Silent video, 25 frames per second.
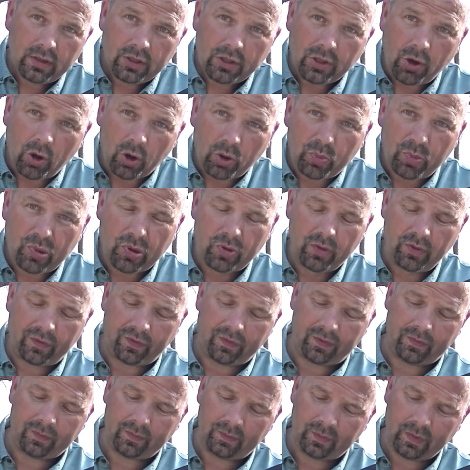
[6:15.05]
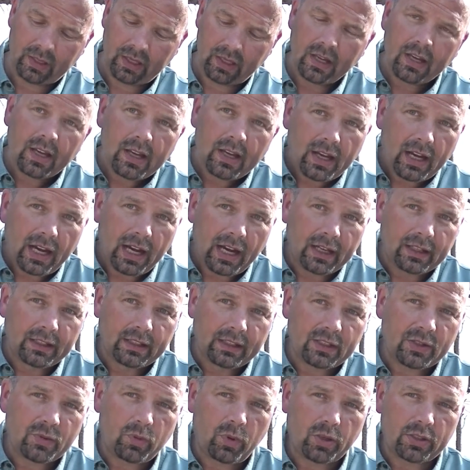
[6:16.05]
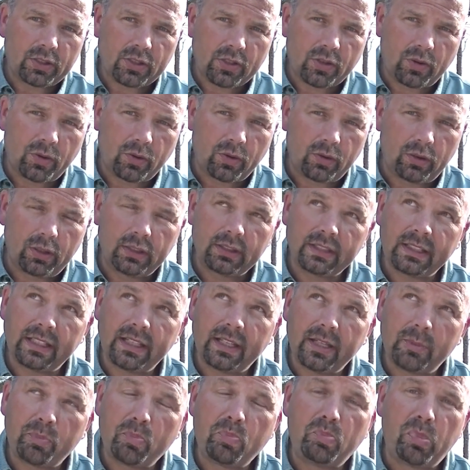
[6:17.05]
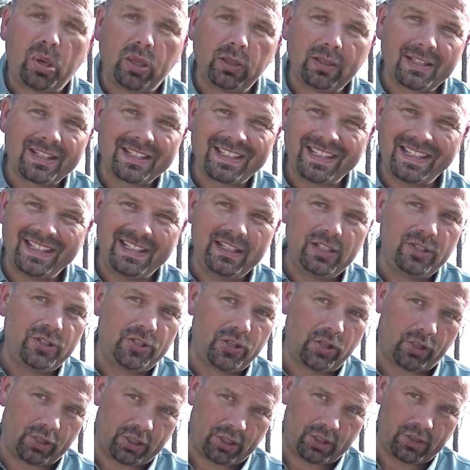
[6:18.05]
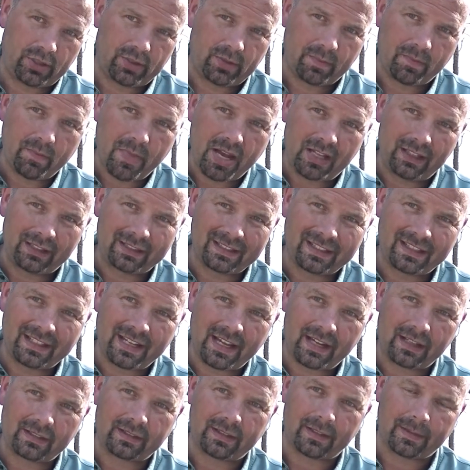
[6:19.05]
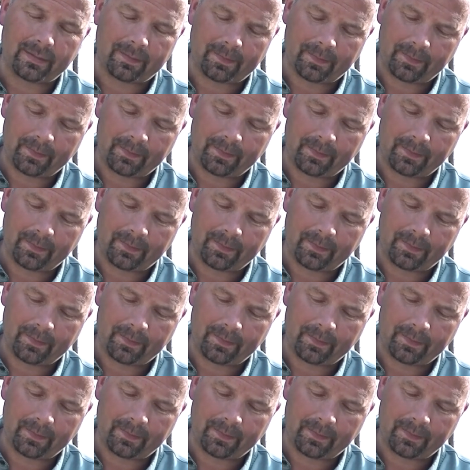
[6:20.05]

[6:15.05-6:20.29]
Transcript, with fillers: shockproof, and it's what's called a pulse induction metal detector.